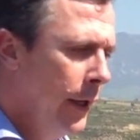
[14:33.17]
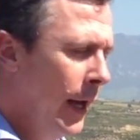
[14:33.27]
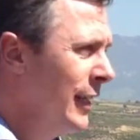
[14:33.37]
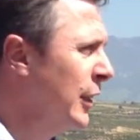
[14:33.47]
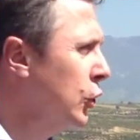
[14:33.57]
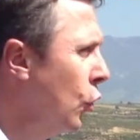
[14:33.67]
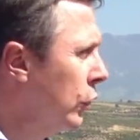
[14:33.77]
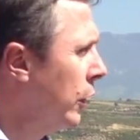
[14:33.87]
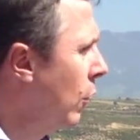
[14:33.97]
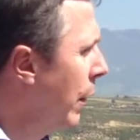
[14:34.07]
has a
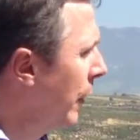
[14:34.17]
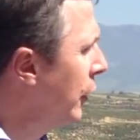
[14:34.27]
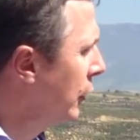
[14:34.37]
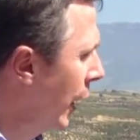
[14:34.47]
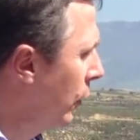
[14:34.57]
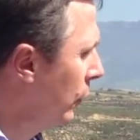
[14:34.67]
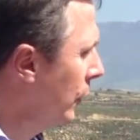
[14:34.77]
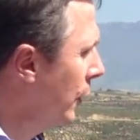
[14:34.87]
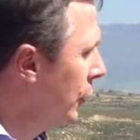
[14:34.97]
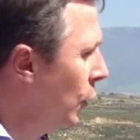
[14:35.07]
shorter ripening cycle.
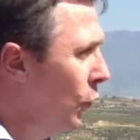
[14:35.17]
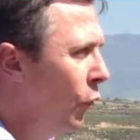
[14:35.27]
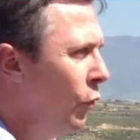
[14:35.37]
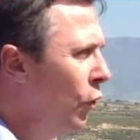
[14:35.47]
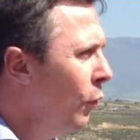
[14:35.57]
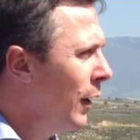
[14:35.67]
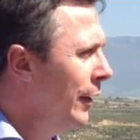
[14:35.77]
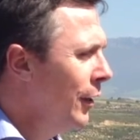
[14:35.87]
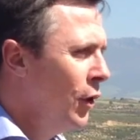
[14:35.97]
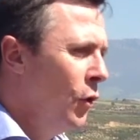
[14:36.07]
So
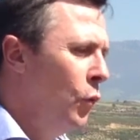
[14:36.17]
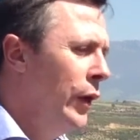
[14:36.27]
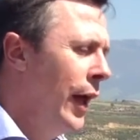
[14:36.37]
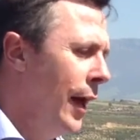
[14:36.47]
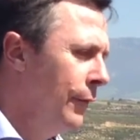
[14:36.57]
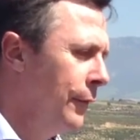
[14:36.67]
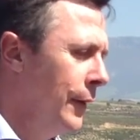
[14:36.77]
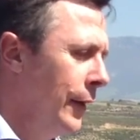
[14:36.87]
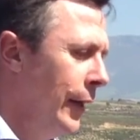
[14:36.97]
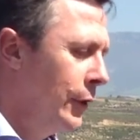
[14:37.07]
normally we have
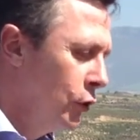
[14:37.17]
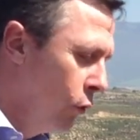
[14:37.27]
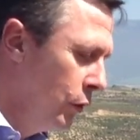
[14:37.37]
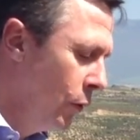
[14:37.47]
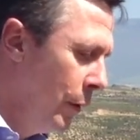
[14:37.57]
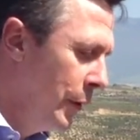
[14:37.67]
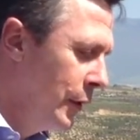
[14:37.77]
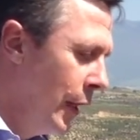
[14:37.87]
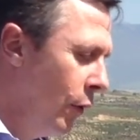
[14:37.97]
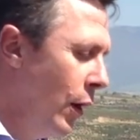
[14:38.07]
a shorter ripening
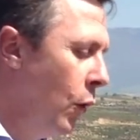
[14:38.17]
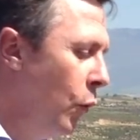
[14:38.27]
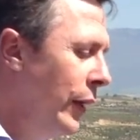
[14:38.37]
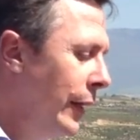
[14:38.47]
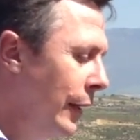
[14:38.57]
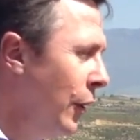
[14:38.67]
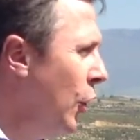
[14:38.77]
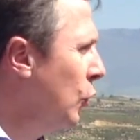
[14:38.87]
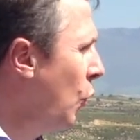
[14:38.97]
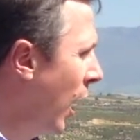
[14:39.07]
cycle, and we need
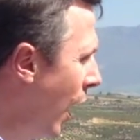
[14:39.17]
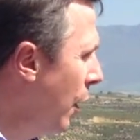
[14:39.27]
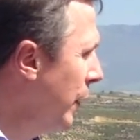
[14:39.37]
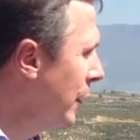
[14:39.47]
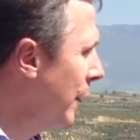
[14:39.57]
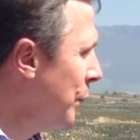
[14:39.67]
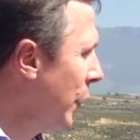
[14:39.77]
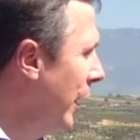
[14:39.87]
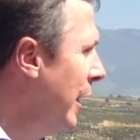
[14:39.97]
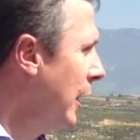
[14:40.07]
to harvest
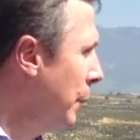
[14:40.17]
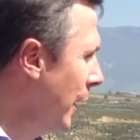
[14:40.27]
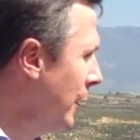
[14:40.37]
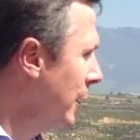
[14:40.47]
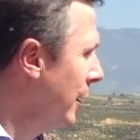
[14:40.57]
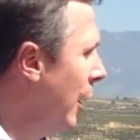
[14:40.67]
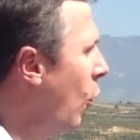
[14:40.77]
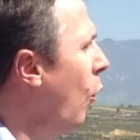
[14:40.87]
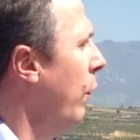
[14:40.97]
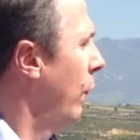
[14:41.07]
in advance than
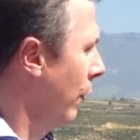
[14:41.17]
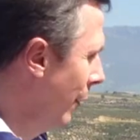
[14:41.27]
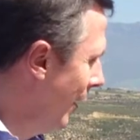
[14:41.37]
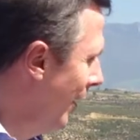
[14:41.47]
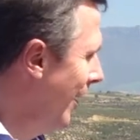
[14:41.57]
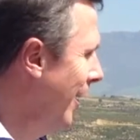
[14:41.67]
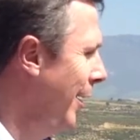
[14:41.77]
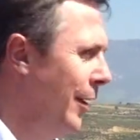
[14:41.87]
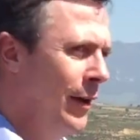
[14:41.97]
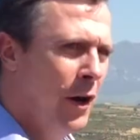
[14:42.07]
other
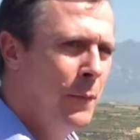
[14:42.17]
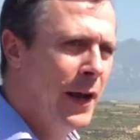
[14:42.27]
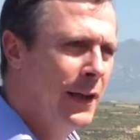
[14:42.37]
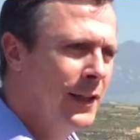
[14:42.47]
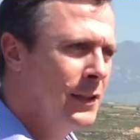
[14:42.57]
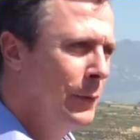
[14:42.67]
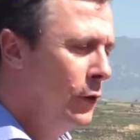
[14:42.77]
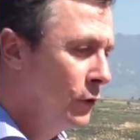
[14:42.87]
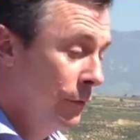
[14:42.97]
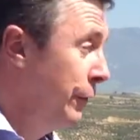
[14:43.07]
grape varietals,
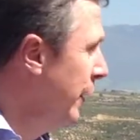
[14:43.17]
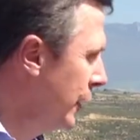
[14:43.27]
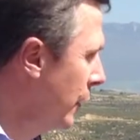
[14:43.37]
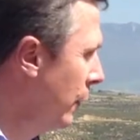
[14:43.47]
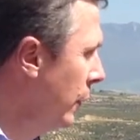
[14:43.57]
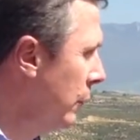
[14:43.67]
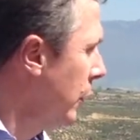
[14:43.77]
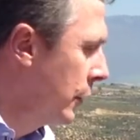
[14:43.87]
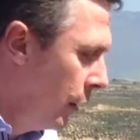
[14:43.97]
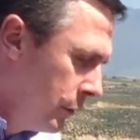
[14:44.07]
because finish earlier.
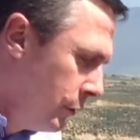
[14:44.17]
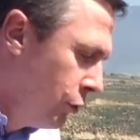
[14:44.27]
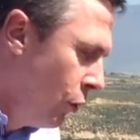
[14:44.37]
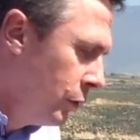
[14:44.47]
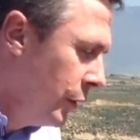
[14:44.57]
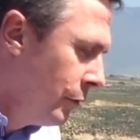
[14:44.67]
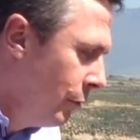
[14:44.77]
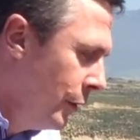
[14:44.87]
It has shorter